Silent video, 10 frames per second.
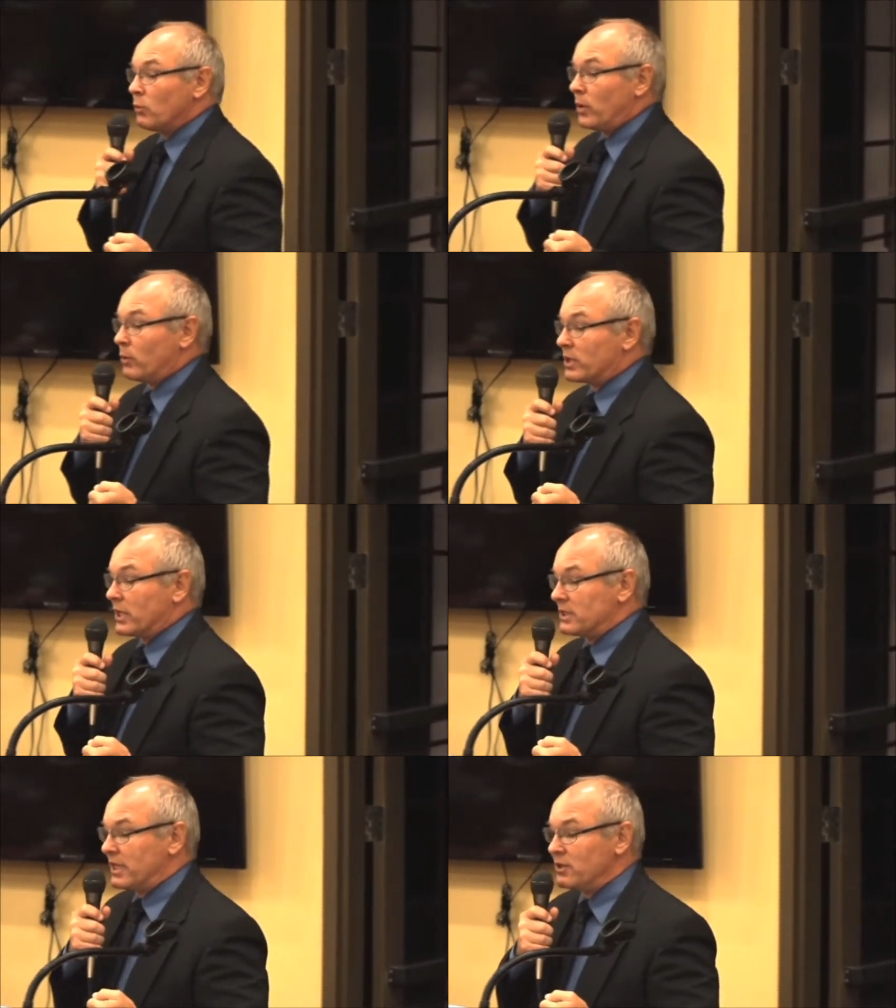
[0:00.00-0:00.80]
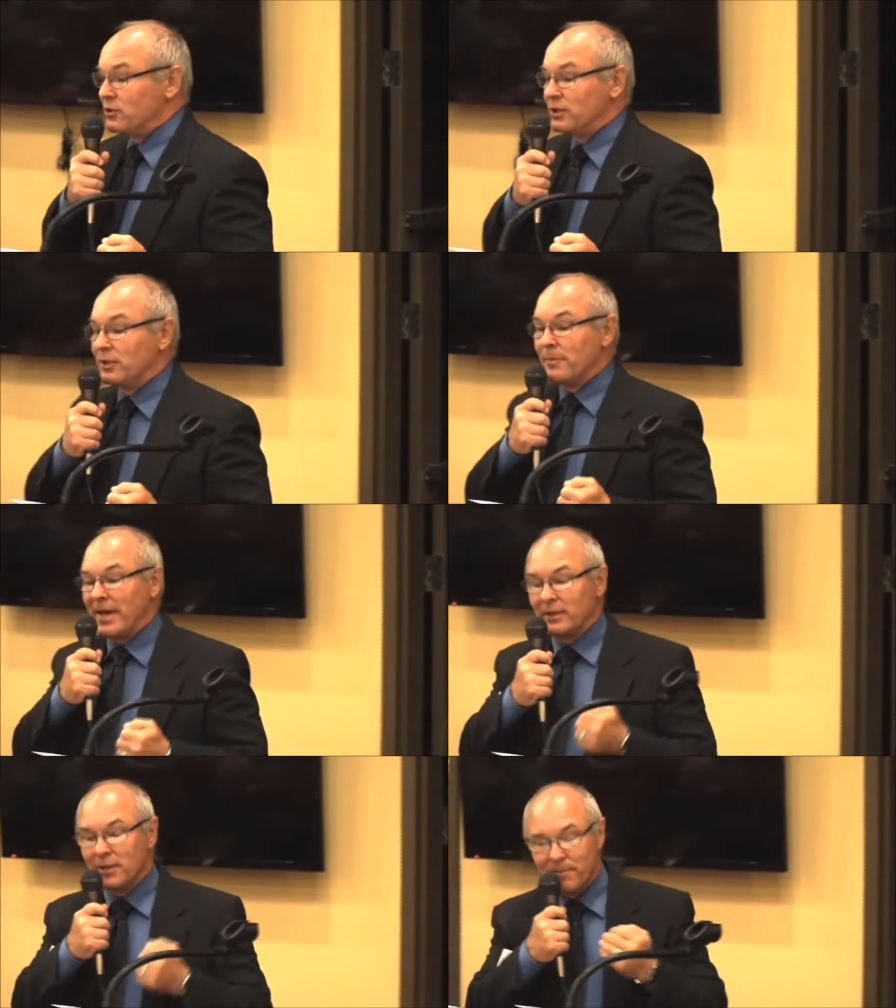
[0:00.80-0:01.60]
We will continue to
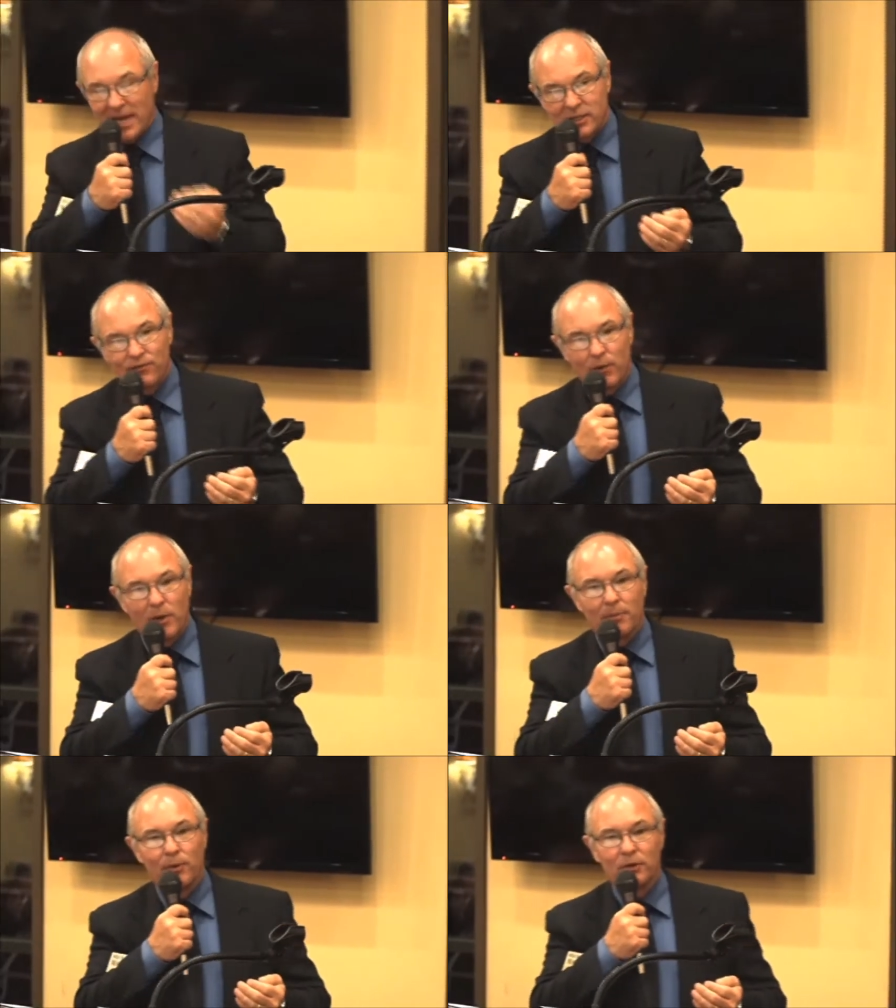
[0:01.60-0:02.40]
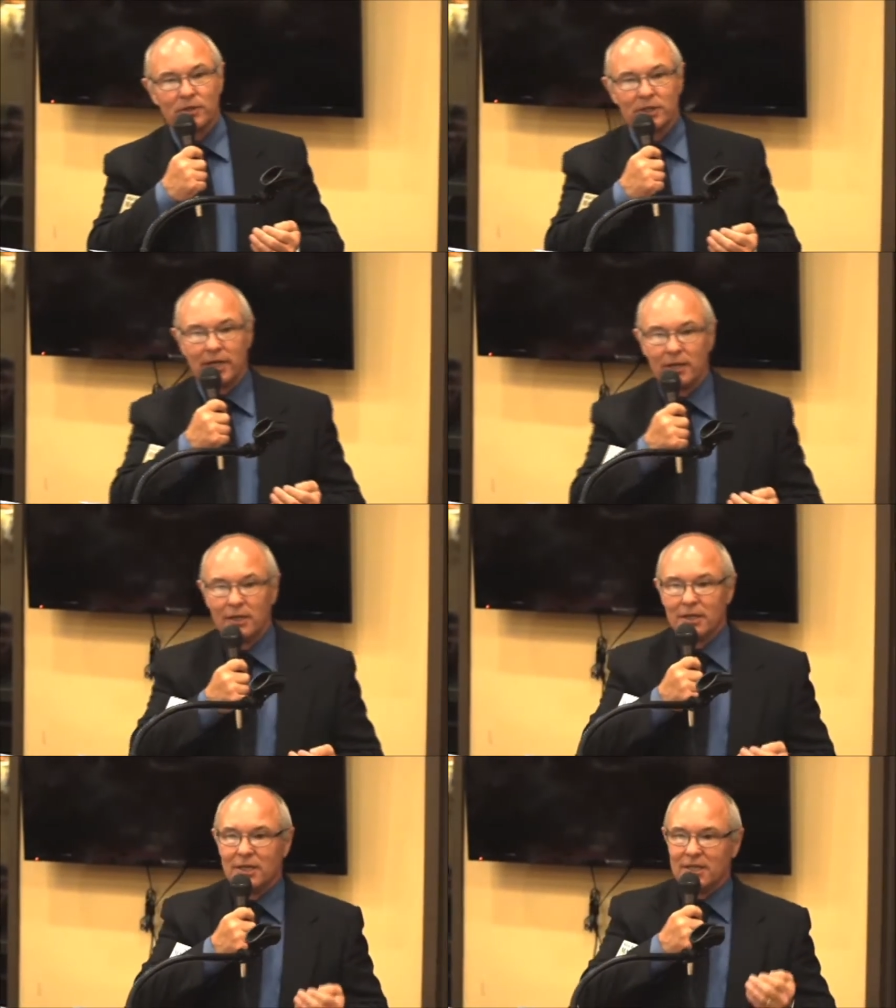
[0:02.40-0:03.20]
demand the best from our
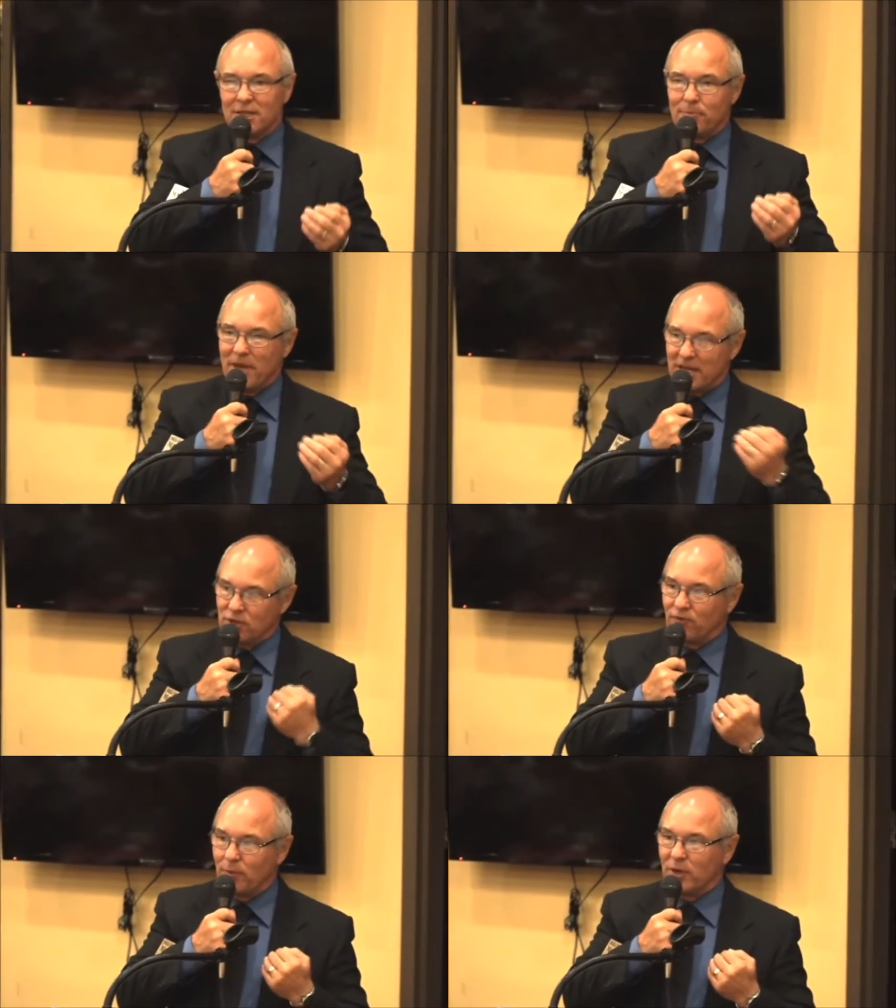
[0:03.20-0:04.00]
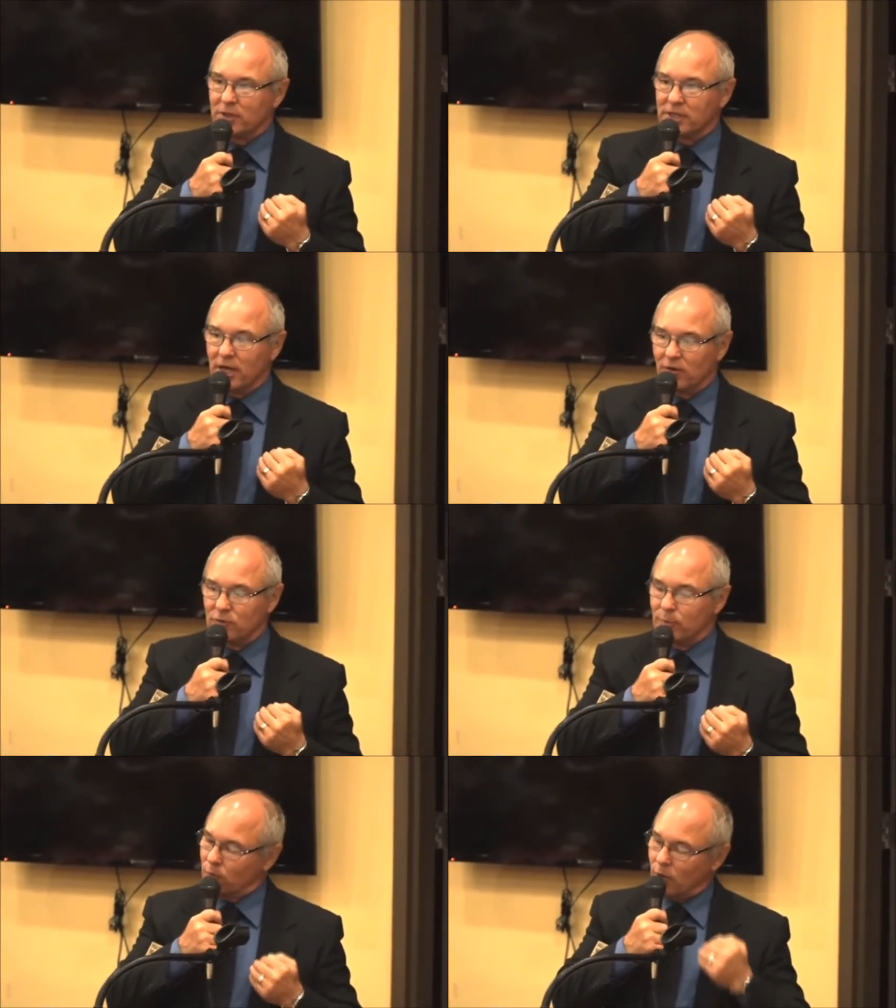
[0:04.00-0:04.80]
personnel, the best from
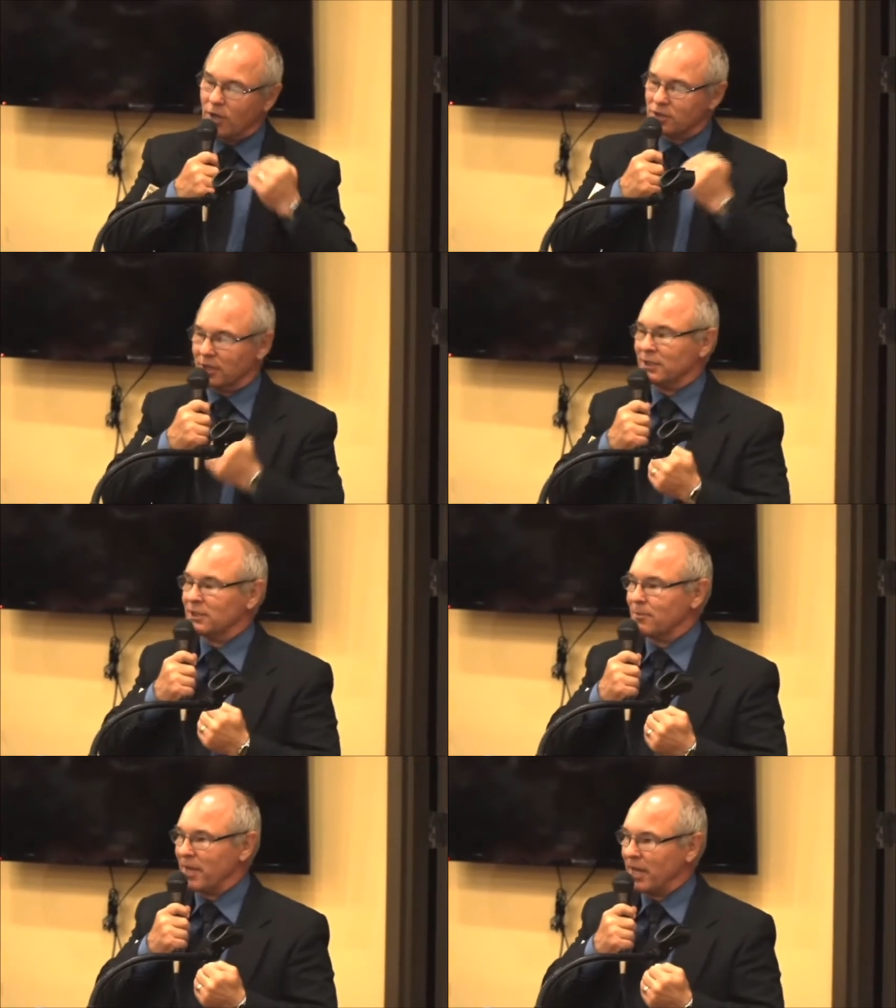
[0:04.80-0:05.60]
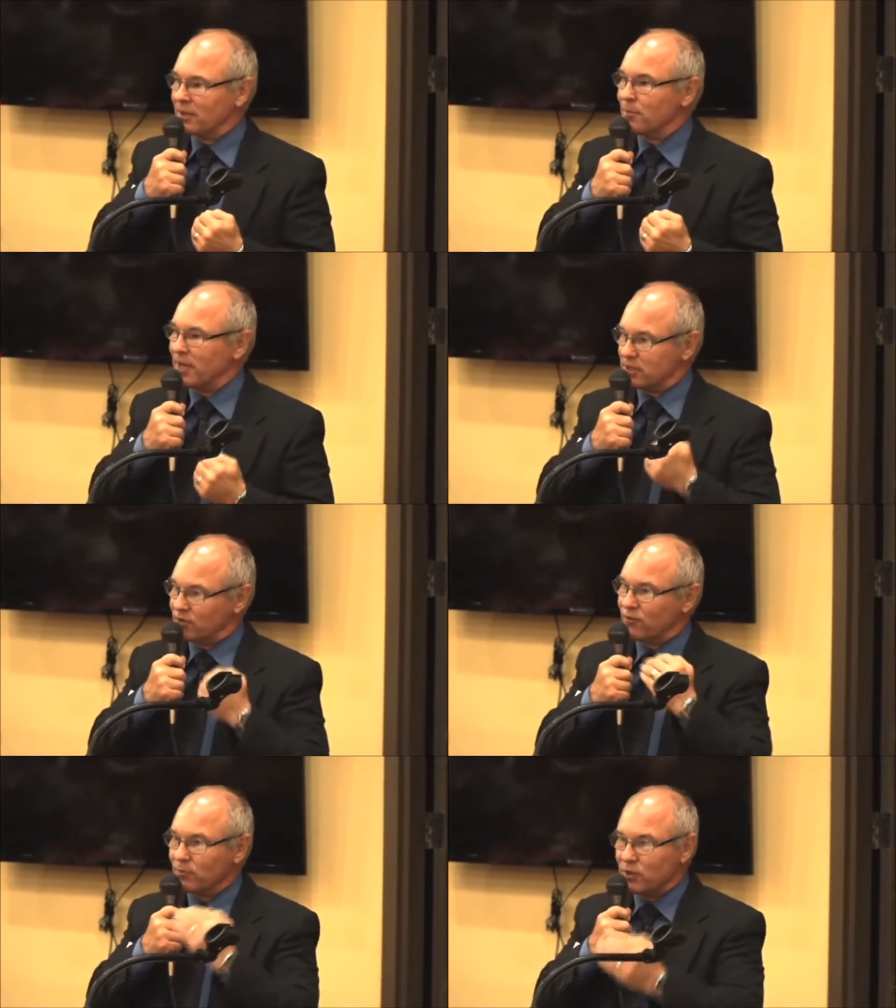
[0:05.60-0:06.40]
ourselves, but we're also going to demand the
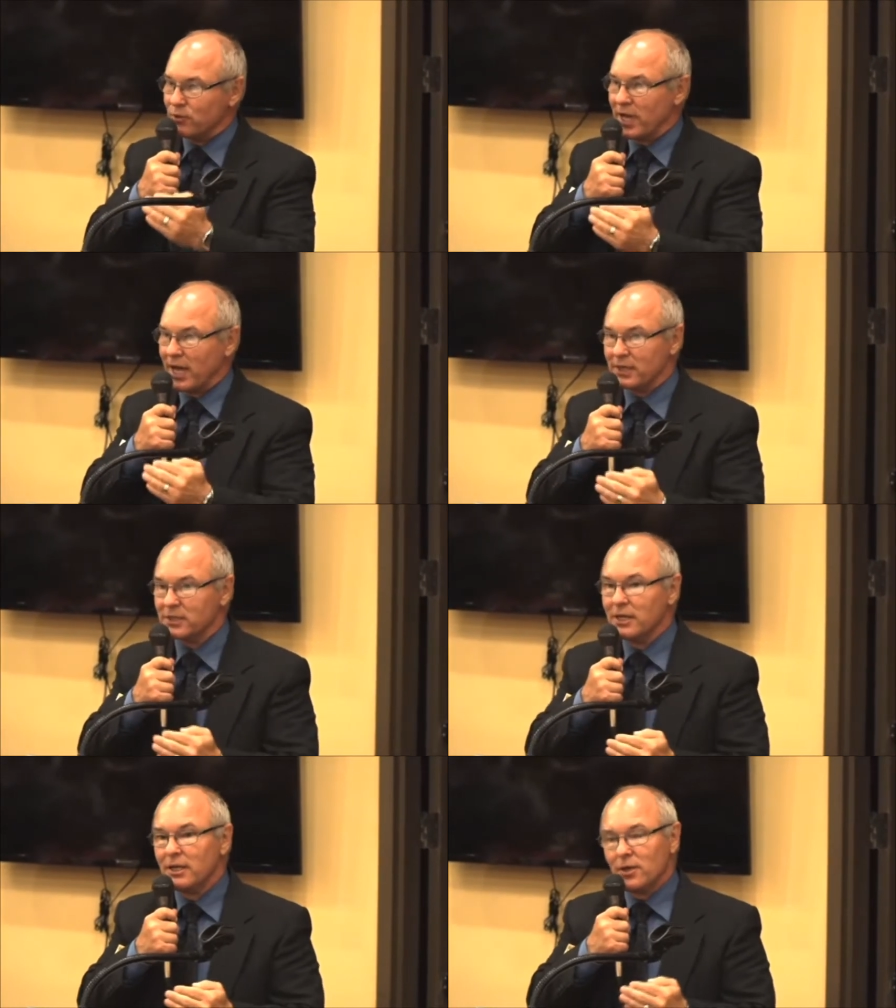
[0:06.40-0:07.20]
best from you guys,